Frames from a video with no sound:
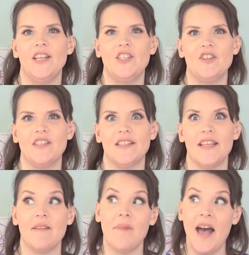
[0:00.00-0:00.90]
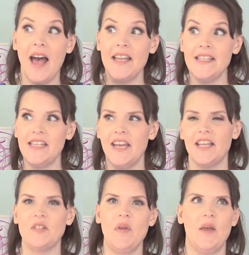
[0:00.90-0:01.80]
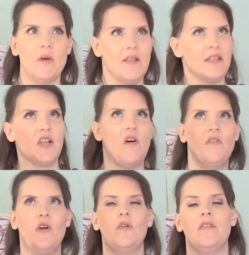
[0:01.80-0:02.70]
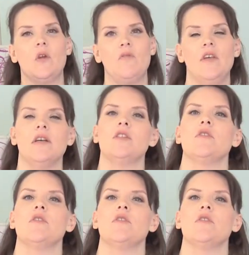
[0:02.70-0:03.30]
issues and saying, bye, see you next week, whether it's all floating in their field.